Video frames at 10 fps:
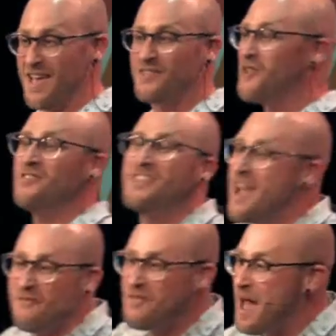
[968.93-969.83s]
is there's
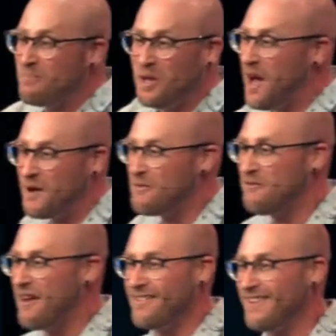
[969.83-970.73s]
never that block with
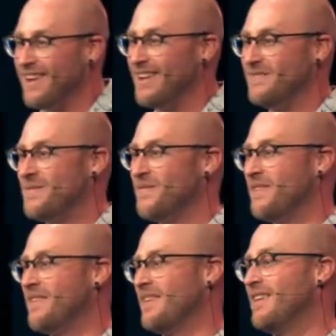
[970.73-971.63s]
Father God,
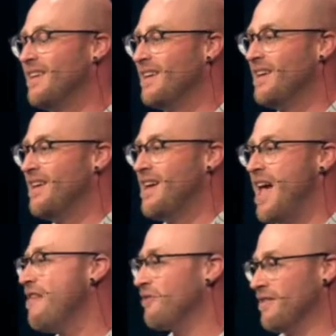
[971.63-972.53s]

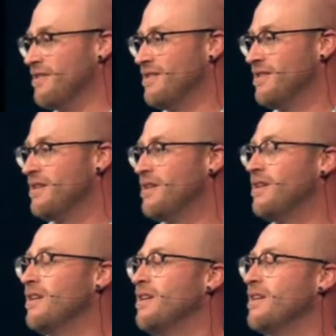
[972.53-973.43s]
ever.
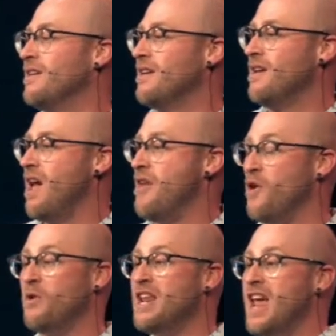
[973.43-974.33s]
And
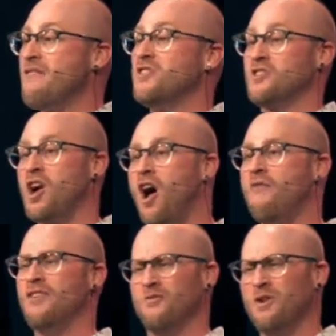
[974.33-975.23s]
that we need to have this
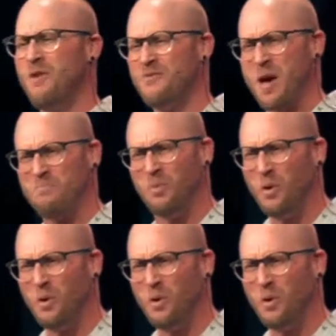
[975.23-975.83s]
confidence. What about that